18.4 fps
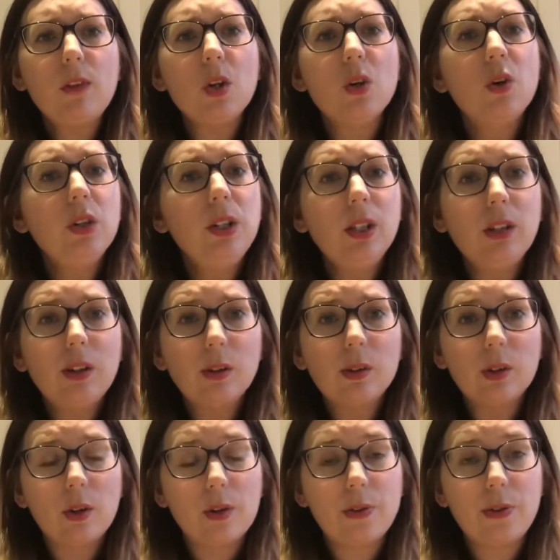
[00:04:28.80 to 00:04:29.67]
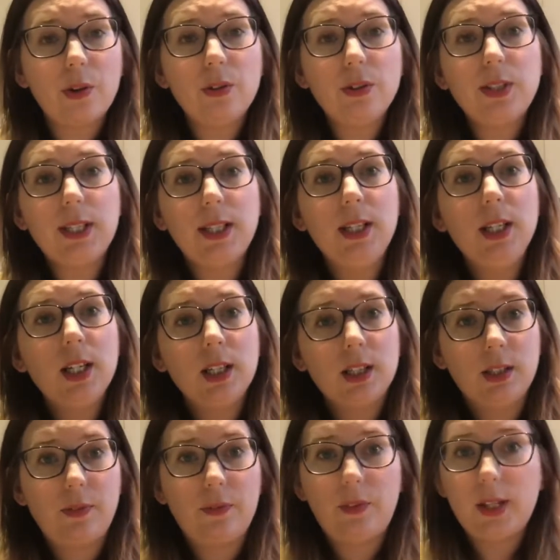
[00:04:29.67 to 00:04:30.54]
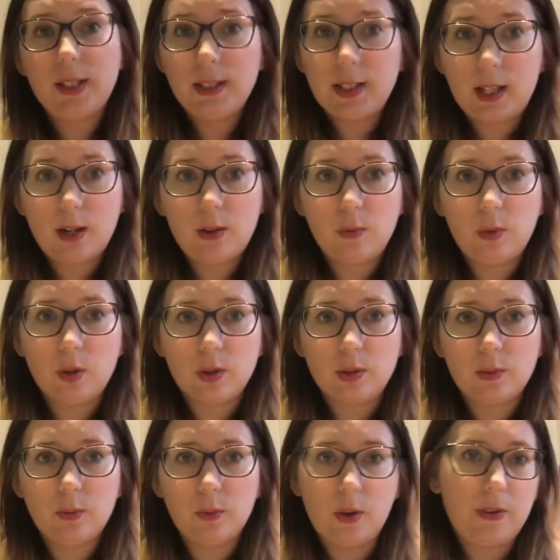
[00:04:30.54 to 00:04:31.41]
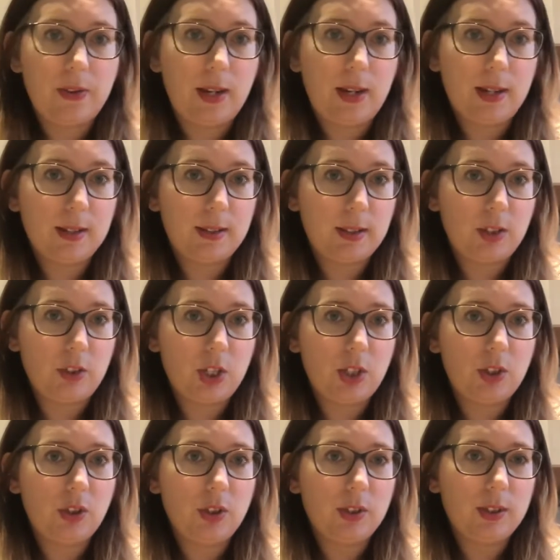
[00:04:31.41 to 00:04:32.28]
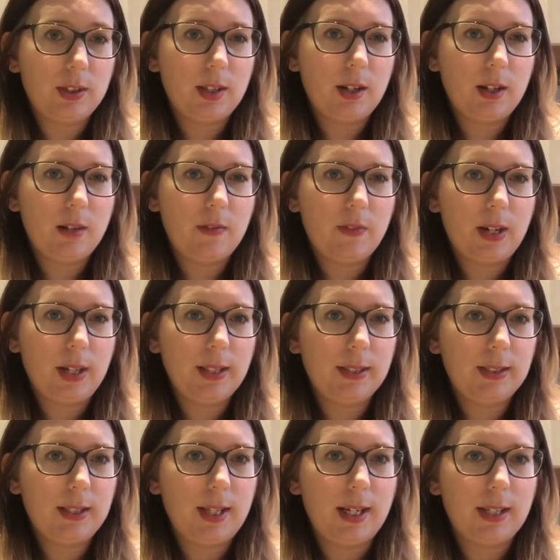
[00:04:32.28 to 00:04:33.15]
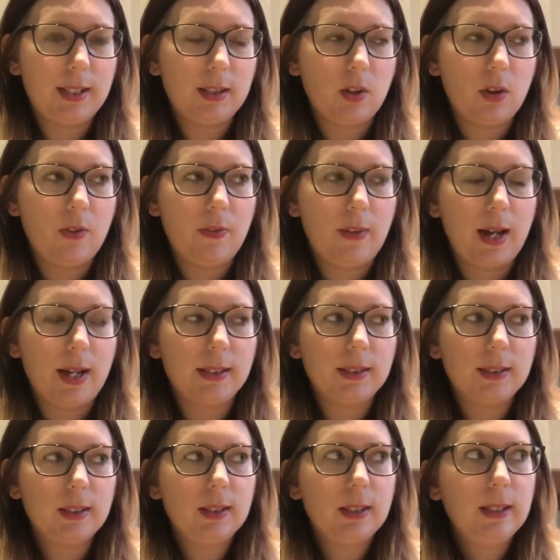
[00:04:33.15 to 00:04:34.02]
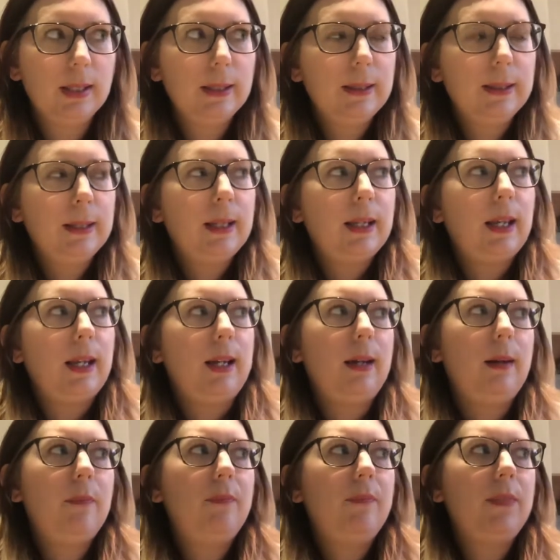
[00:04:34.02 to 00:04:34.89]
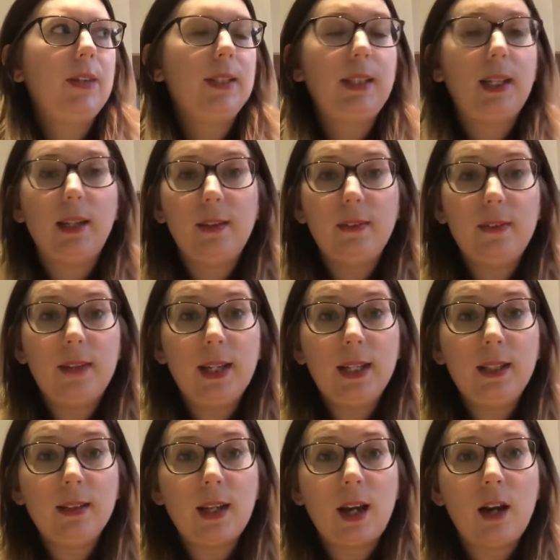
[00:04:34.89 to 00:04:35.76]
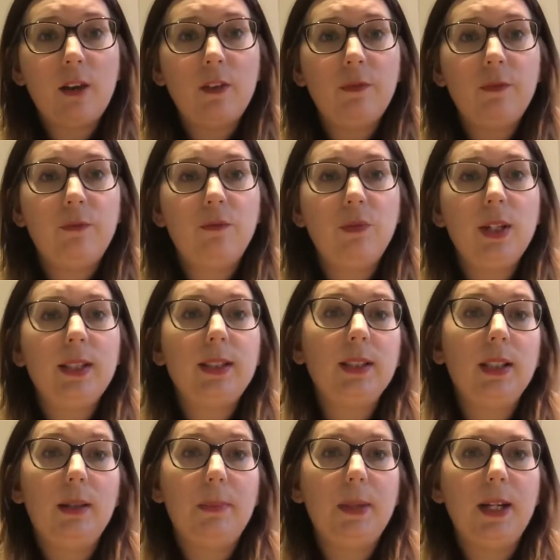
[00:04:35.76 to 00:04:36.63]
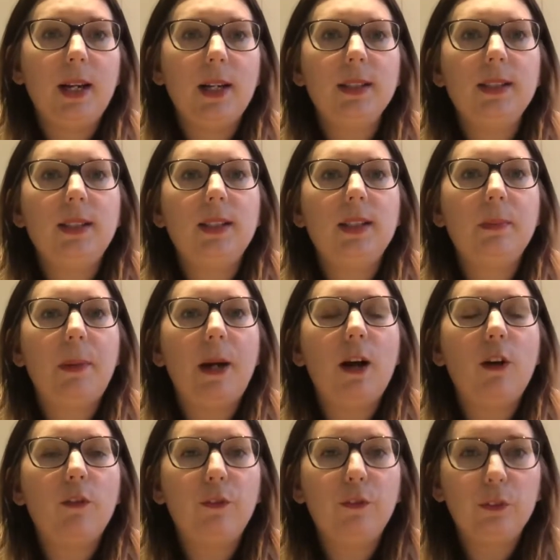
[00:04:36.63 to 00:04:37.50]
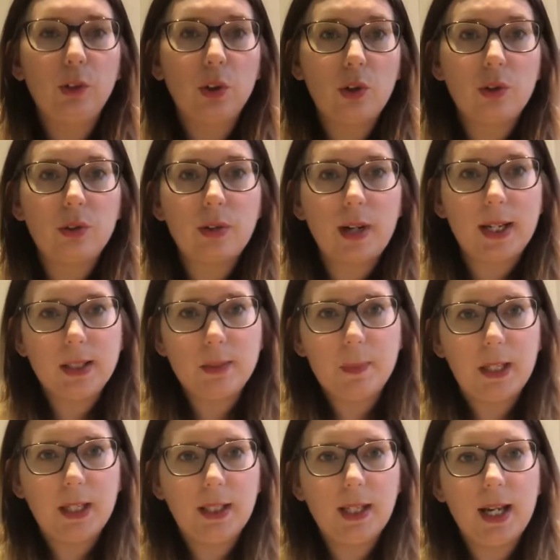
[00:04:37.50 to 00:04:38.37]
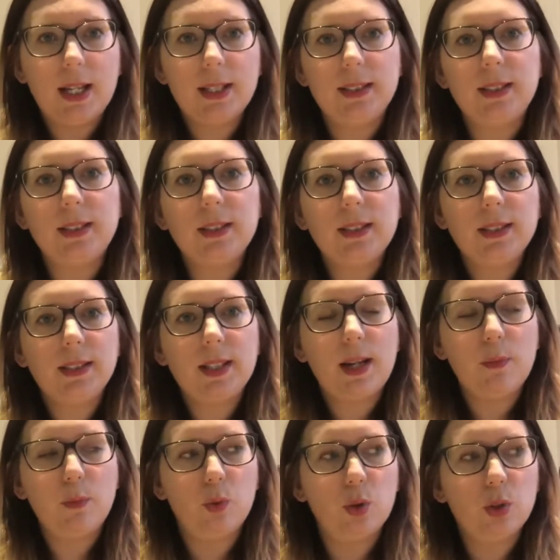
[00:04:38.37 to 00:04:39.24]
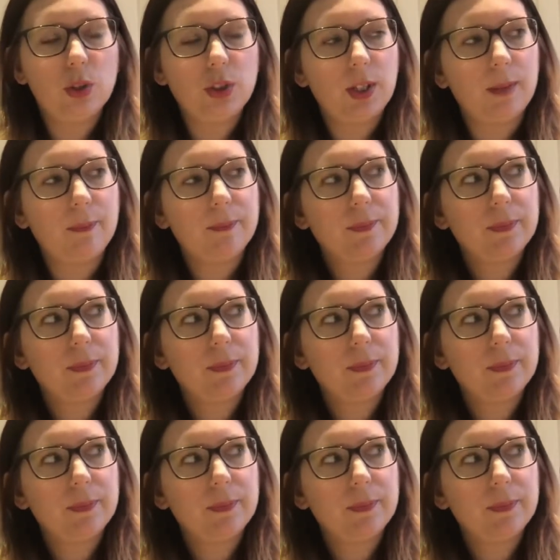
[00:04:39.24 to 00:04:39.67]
or your local authority to find out what their suggestions and advice is on that. The second thing that I've recently been asked is about fluoride being added to tap water.